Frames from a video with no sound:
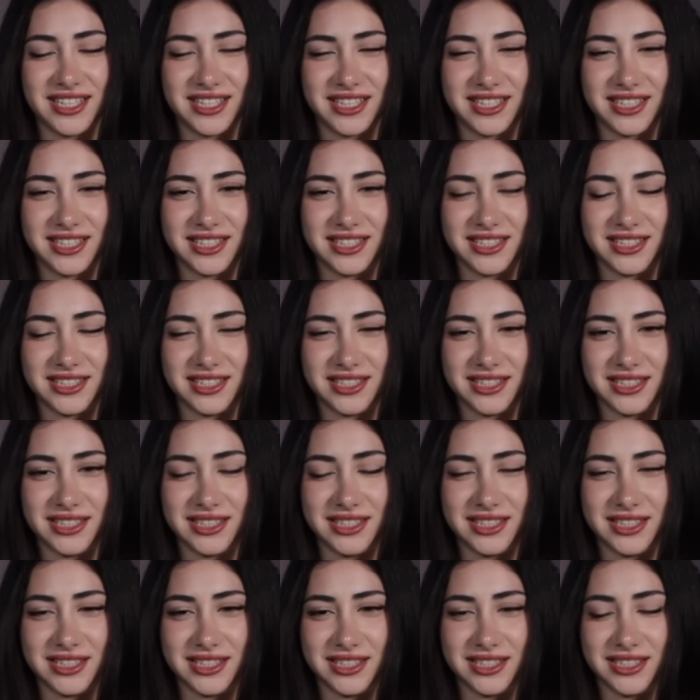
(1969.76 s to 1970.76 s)

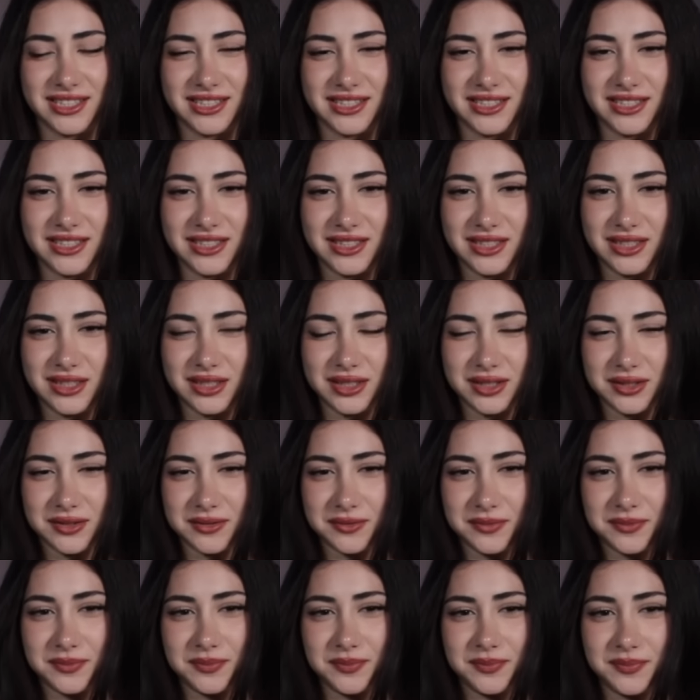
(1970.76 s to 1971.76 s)

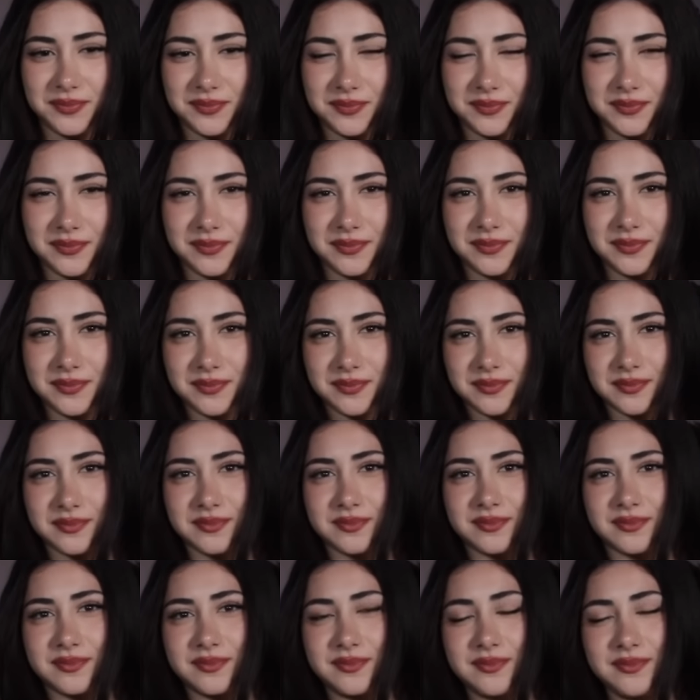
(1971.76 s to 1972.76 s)

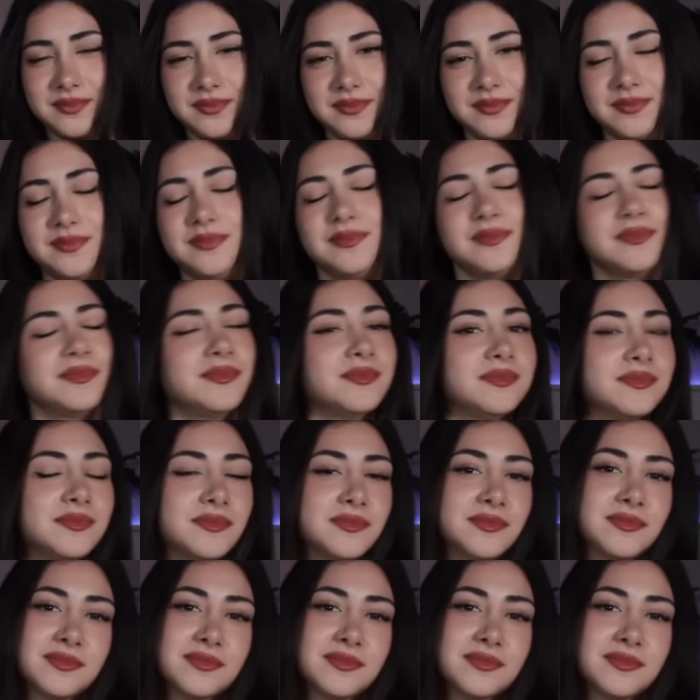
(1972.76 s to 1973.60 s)
[no speech]